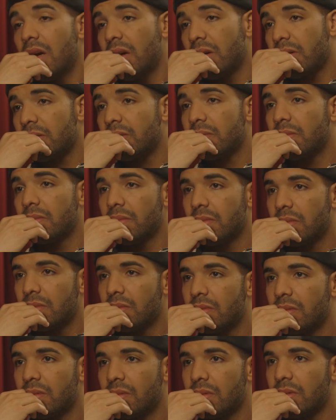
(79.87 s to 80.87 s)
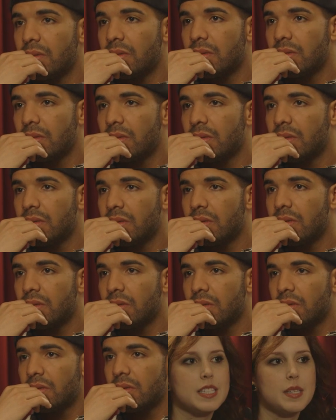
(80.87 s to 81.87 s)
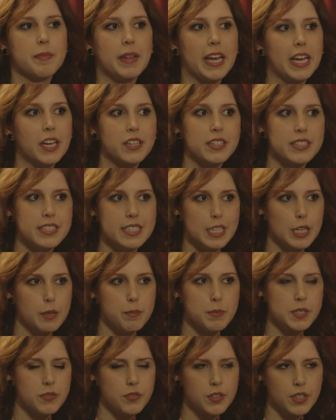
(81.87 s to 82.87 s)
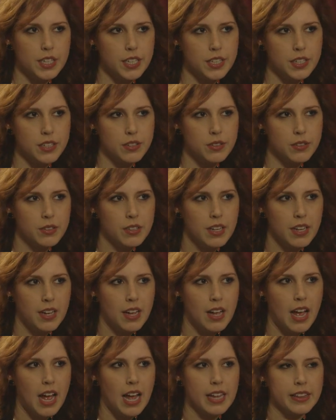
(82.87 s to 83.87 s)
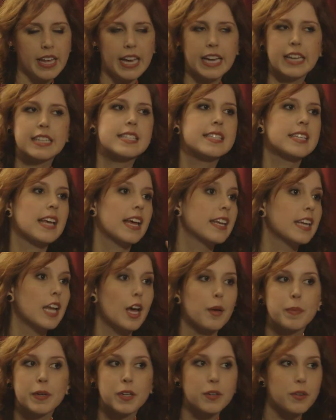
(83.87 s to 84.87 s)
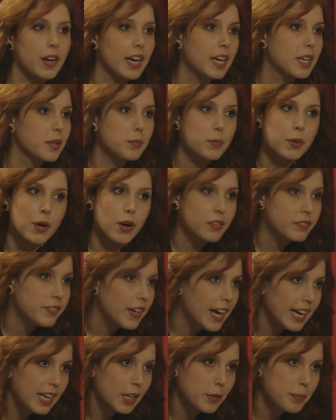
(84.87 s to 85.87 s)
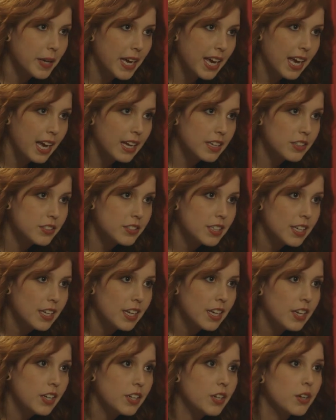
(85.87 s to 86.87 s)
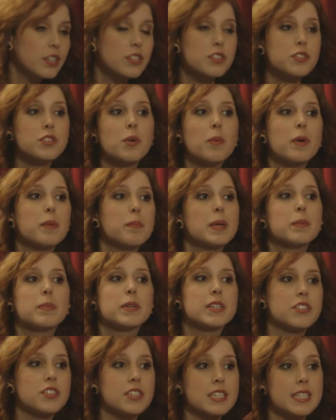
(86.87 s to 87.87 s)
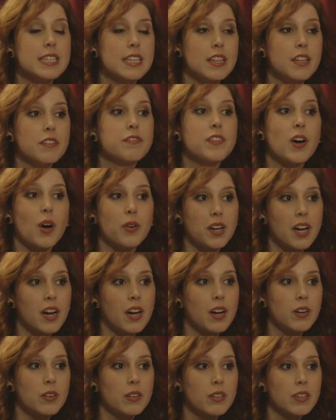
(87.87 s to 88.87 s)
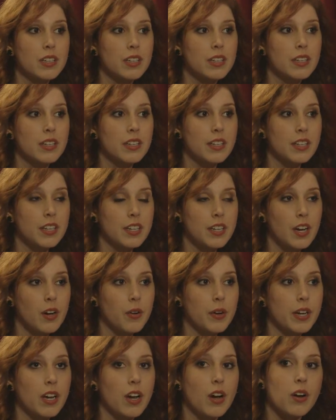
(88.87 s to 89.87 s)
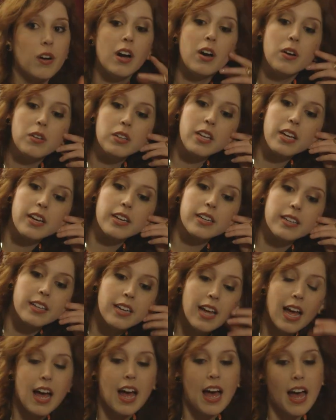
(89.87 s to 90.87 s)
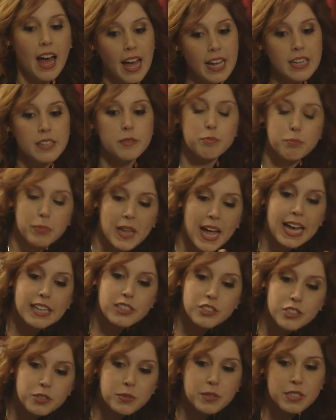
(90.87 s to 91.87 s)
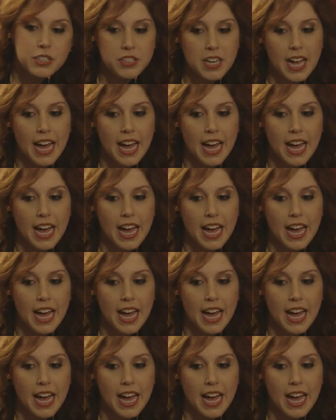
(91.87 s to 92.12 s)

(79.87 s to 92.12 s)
Oh. And I could like call her and get some like good tips for you on like setting up a great profile page. You know, because you don't want people to just see the photo, you know, and go, oh, look, hot black Jewish